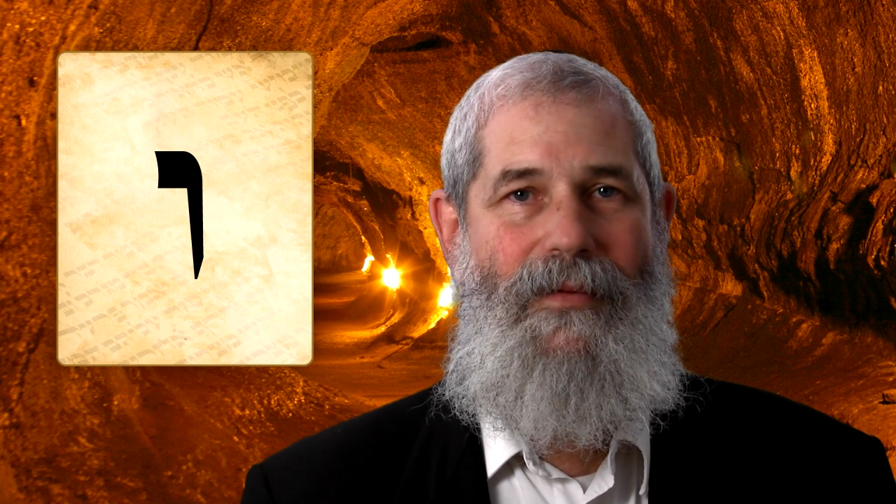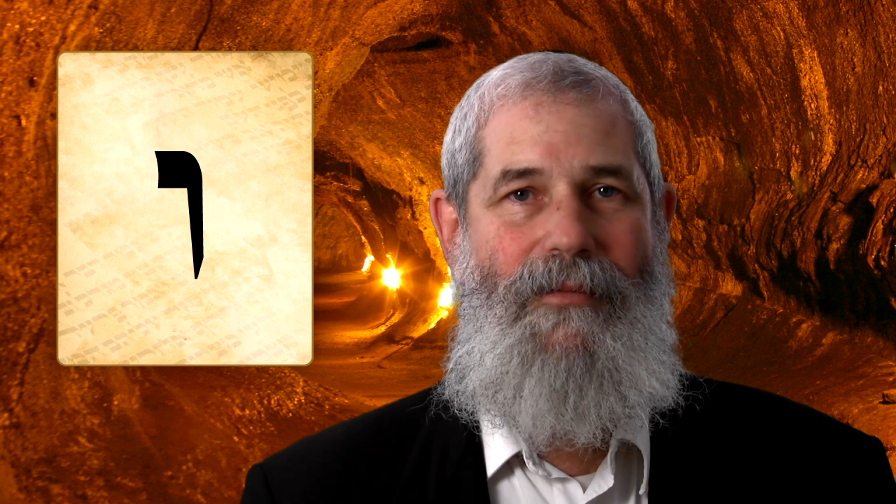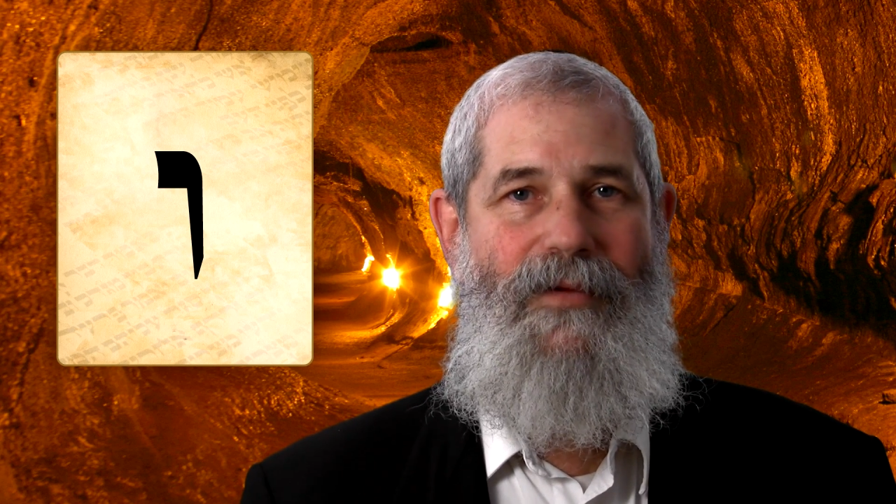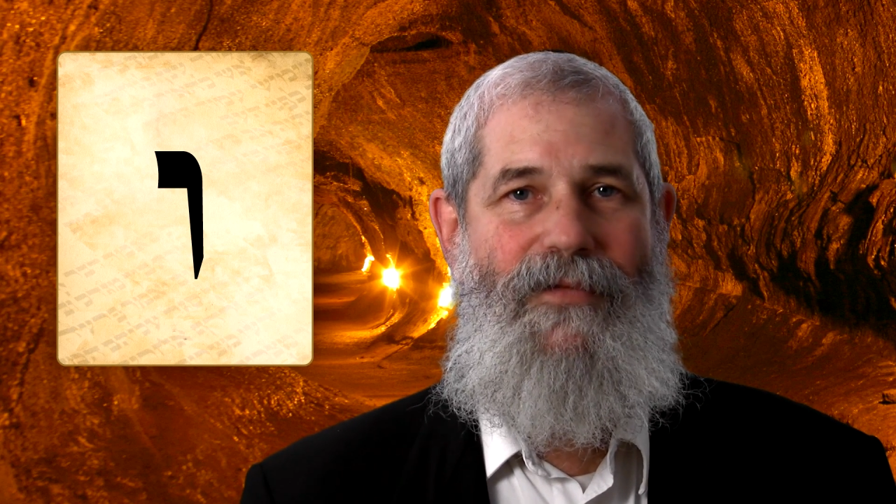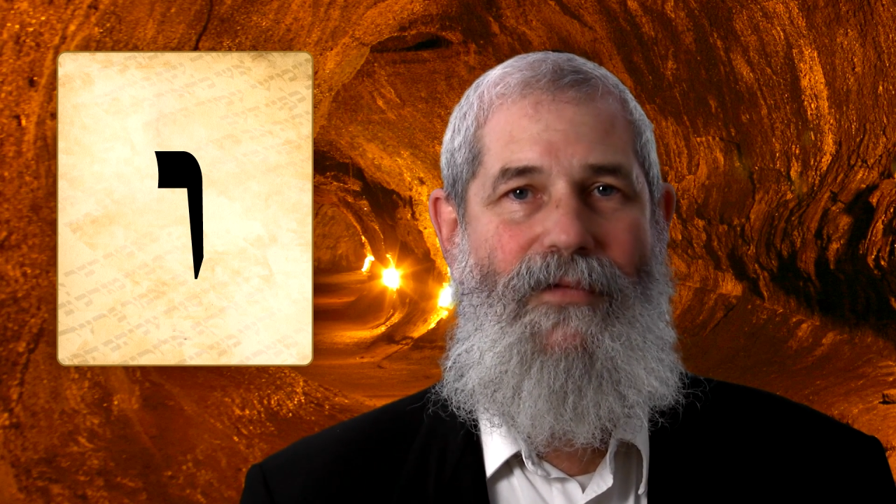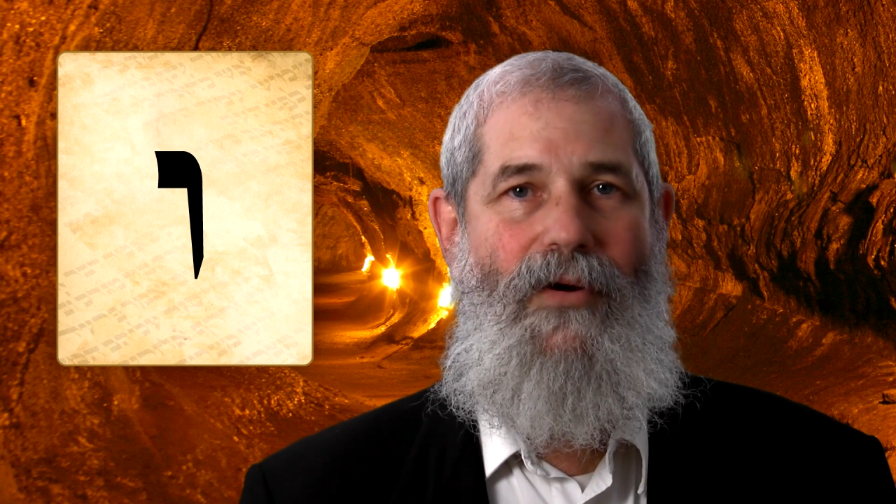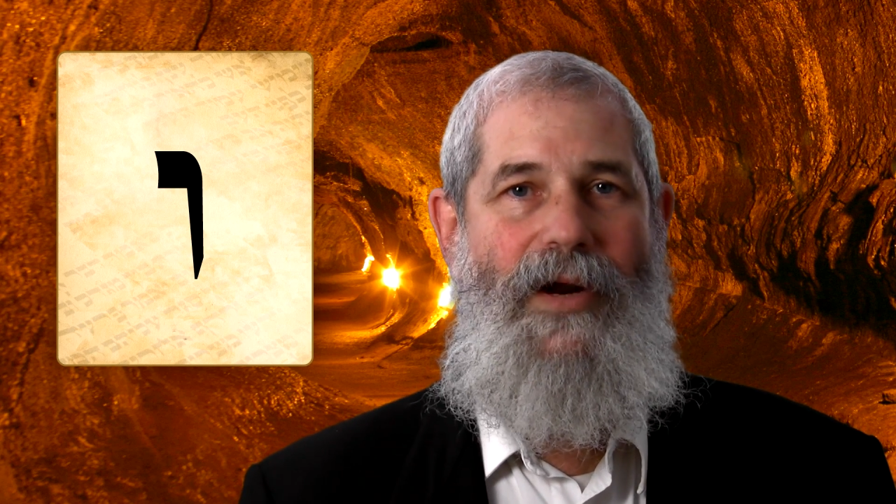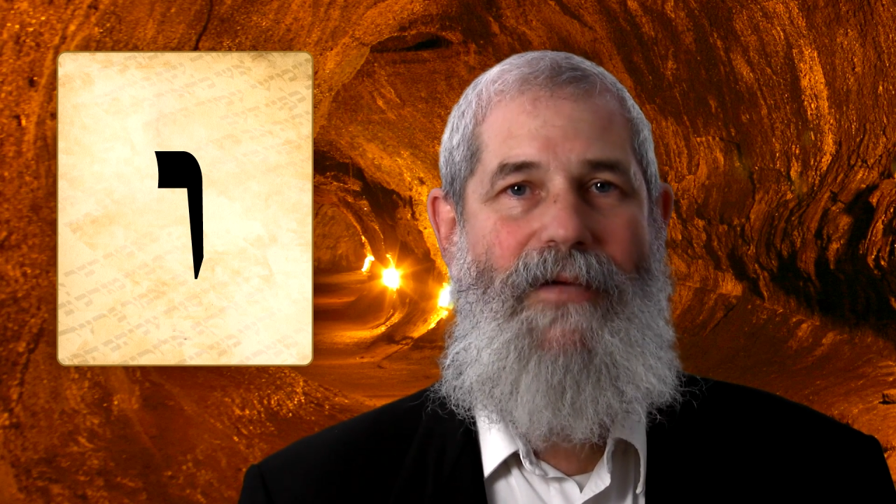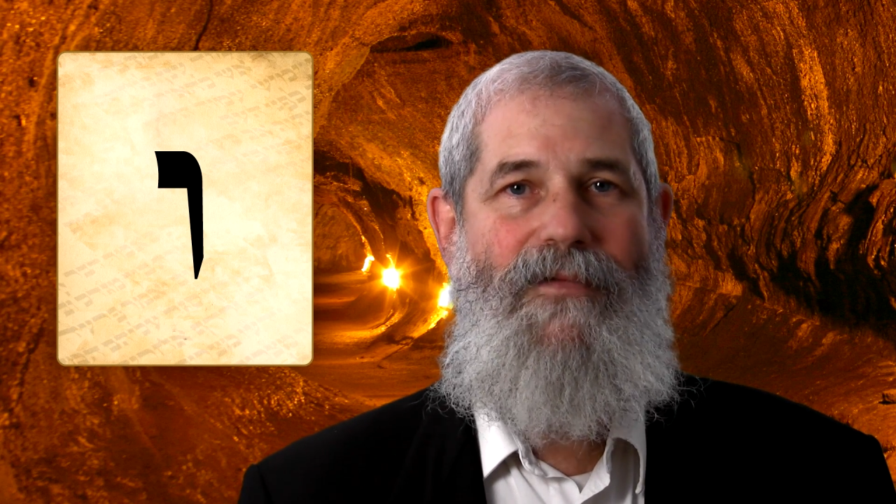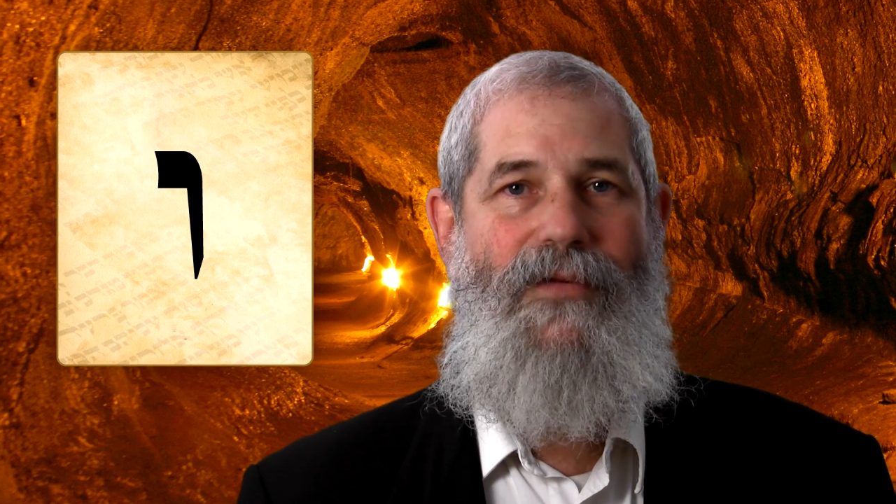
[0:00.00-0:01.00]
before
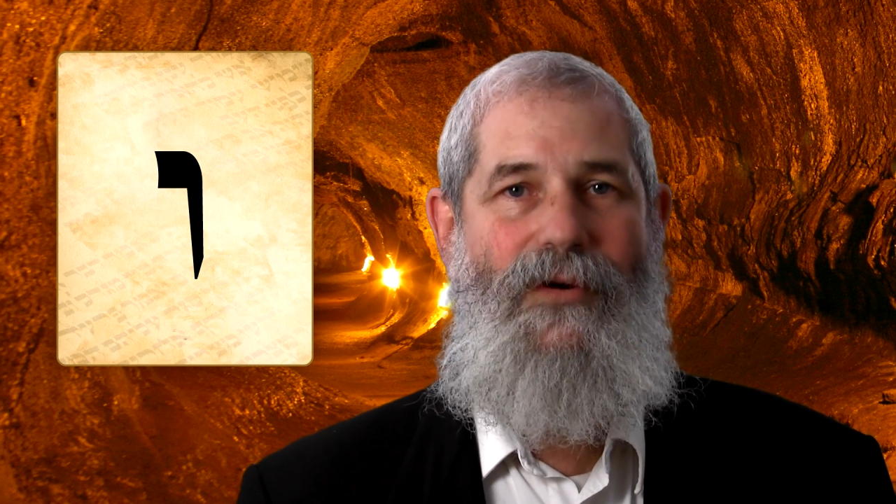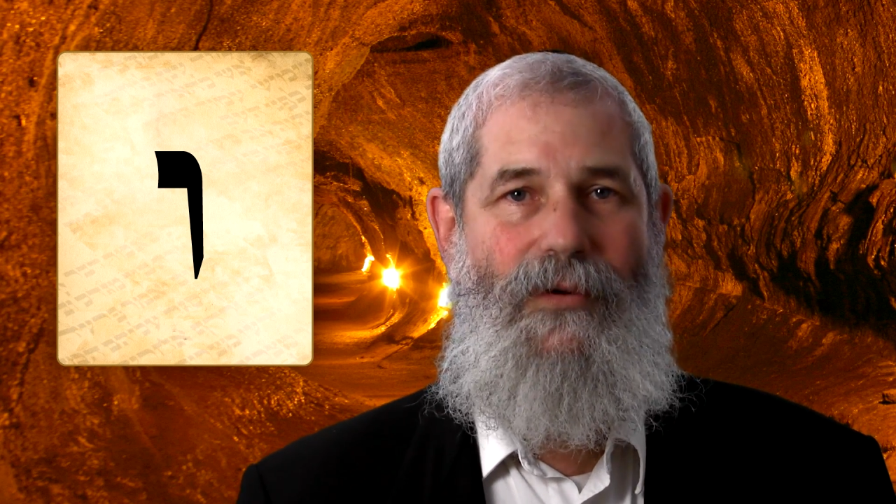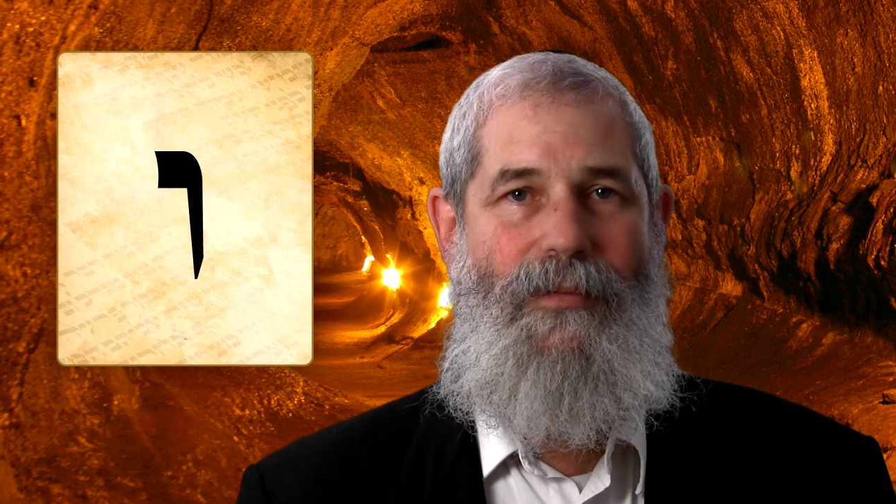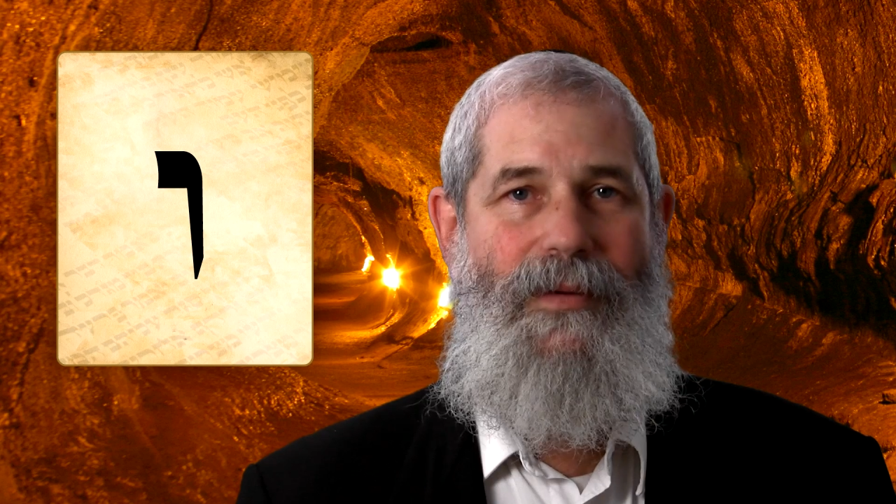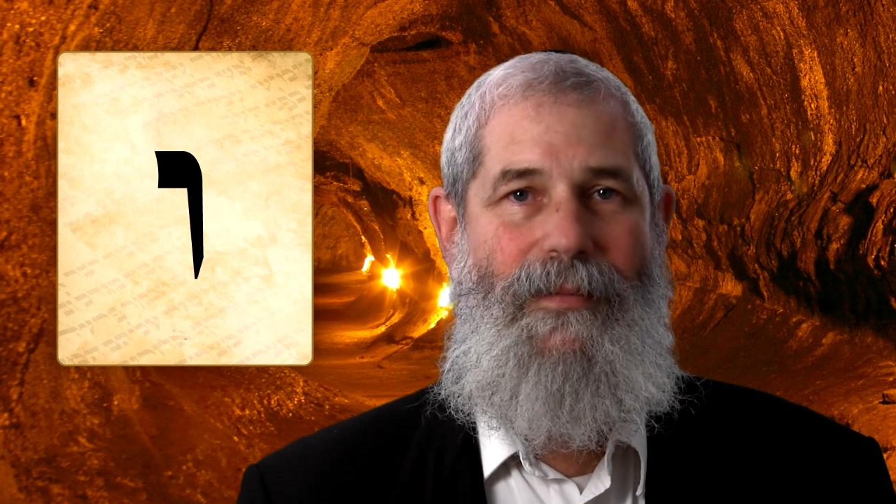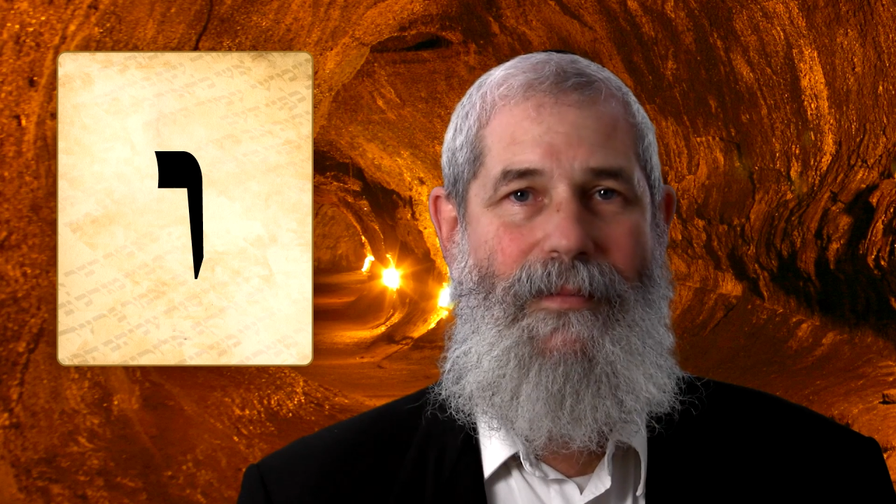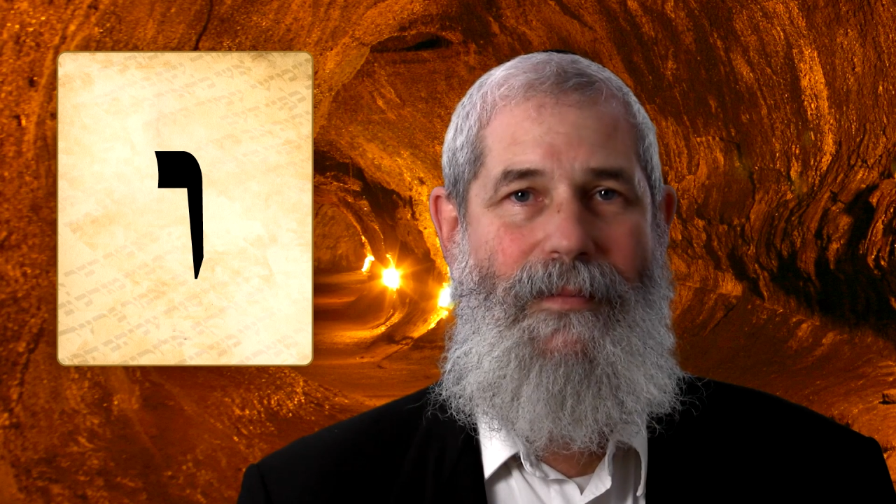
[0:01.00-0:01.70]
a verb,